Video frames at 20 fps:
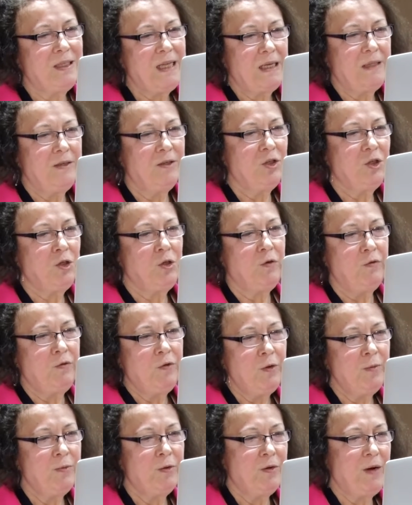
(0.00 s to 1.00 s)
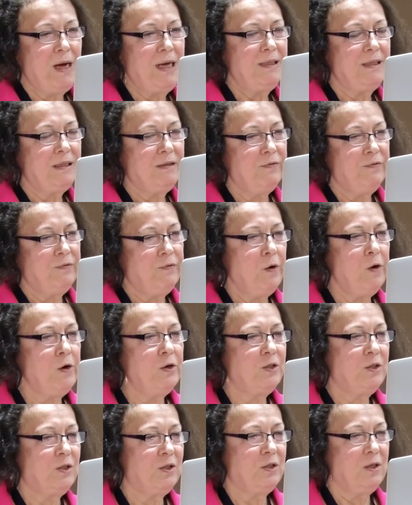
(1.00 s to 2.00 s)
Declaration of Human Rights, the
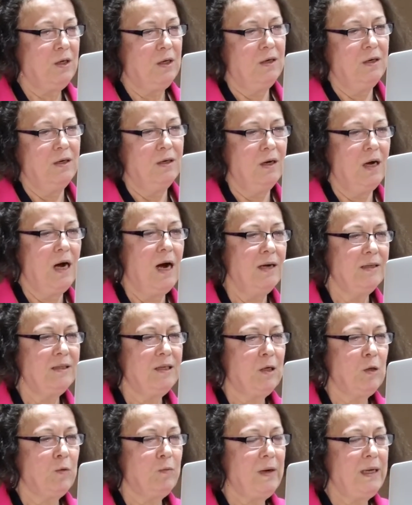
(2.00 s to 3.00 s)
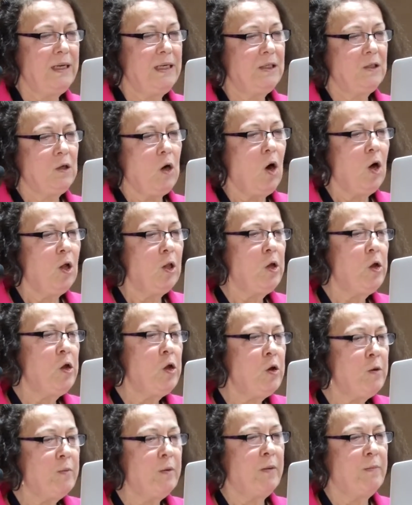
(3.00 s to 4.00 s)
first Article 1 is, all
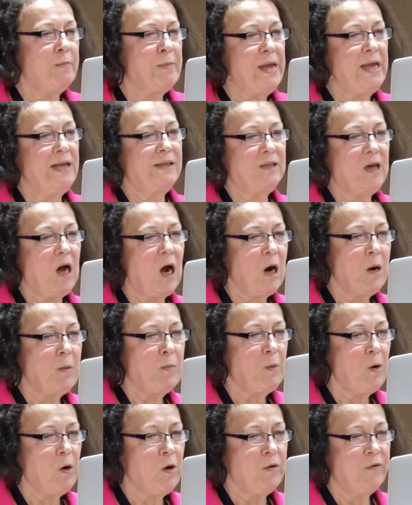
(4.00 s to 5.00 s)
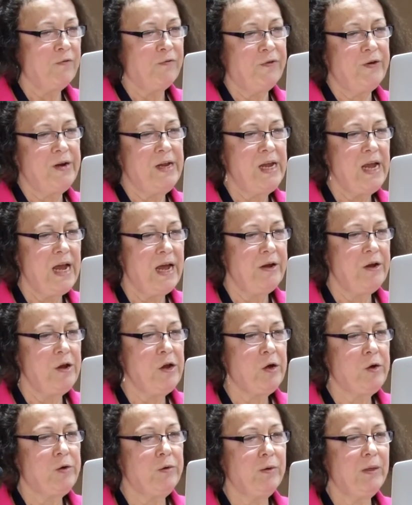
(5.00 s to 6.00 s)
human beings are born free
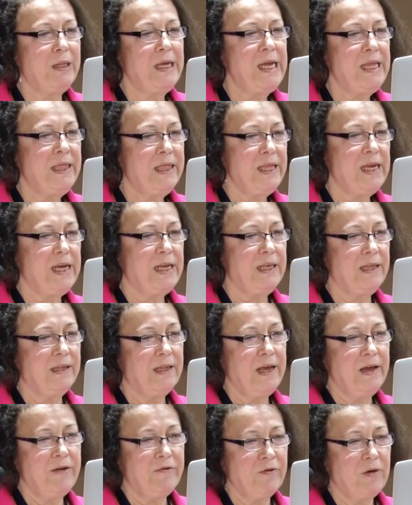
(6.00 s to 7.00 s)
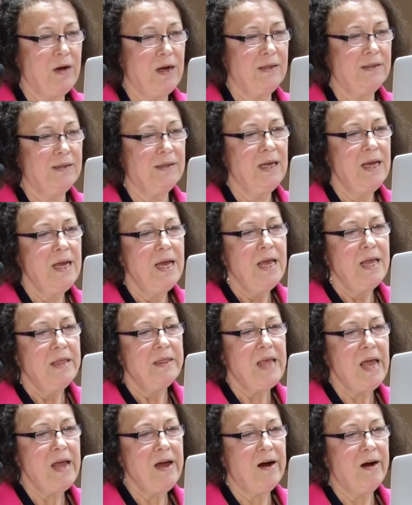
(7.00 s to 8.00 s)
and equal in dignity and rights.
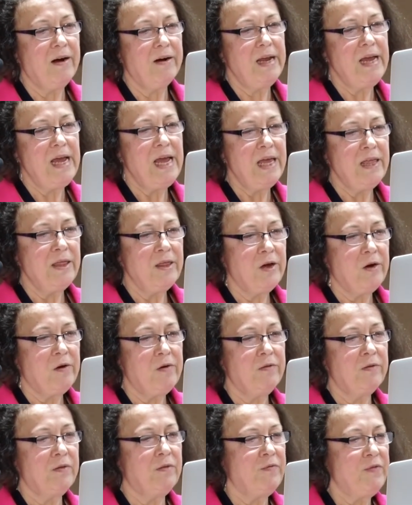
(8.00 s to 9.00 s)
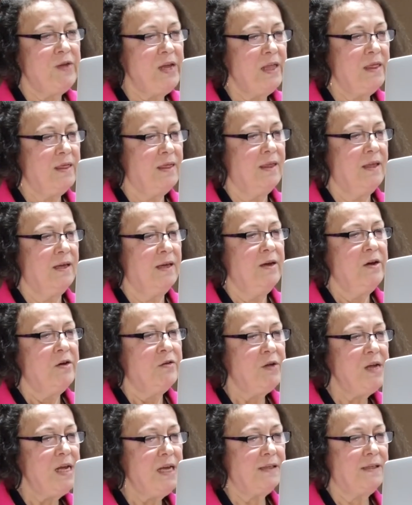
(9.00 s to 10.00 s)
They are endowed with
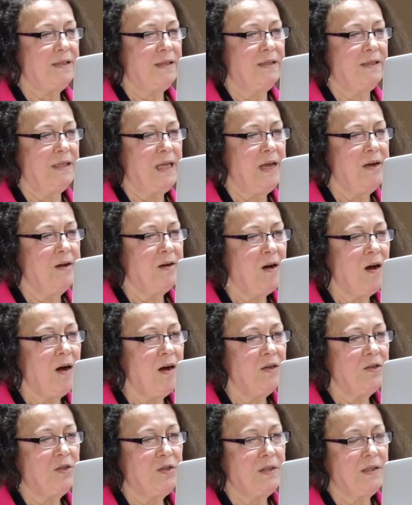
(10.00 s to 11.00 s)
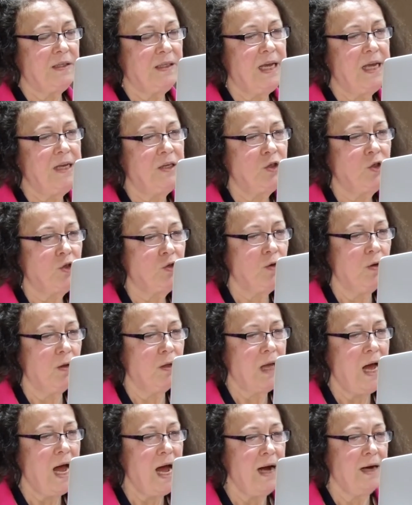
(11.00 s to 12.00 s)
reason and conscience and
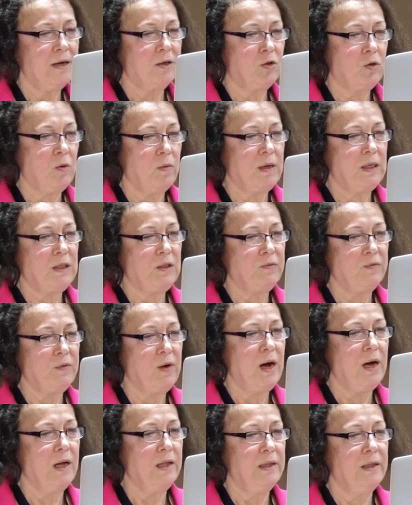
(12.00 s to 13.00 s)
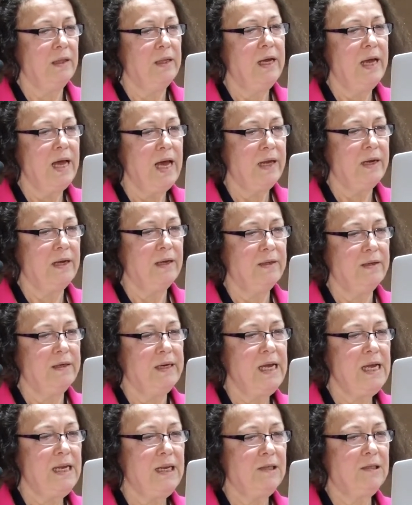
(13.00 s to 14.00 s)
should act towards one another
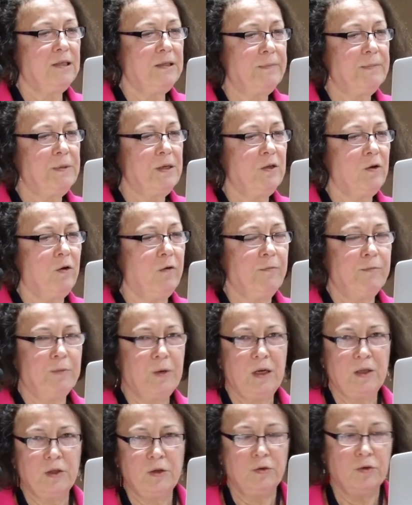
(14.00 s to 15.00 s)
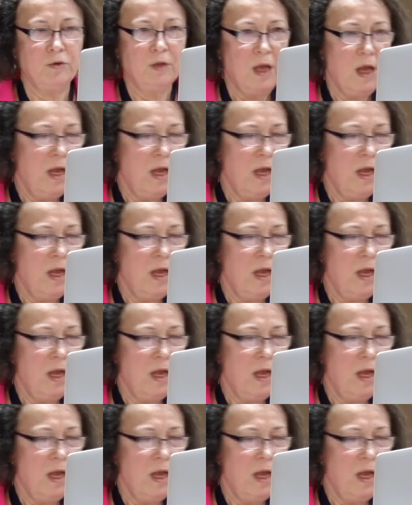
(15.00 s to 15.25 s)
in a spirit of brotherhood.